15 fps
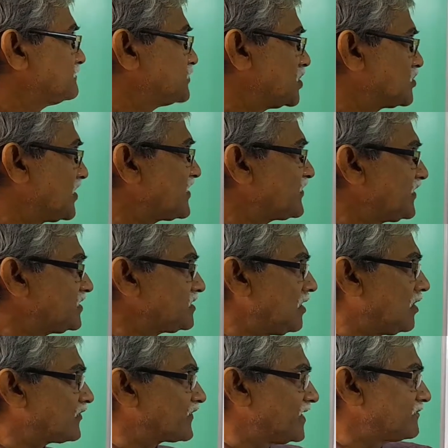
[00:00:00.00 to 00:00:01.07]
progression,
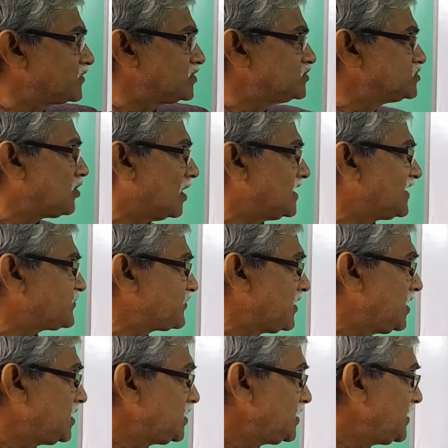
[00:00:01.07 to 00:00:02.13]
or simply we call
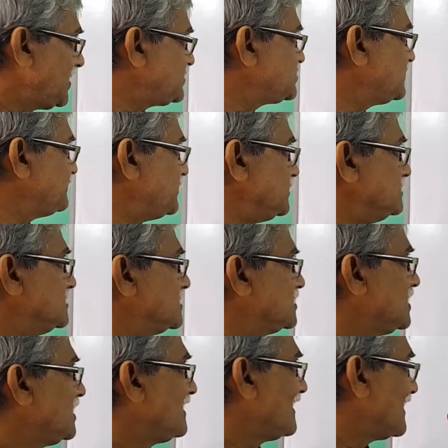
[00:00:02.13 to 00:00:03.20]
it AGP.
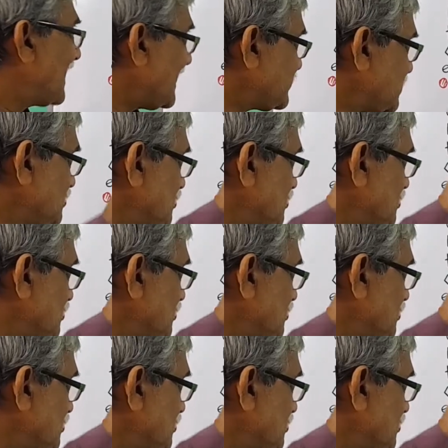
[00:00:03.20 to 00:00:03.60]
Like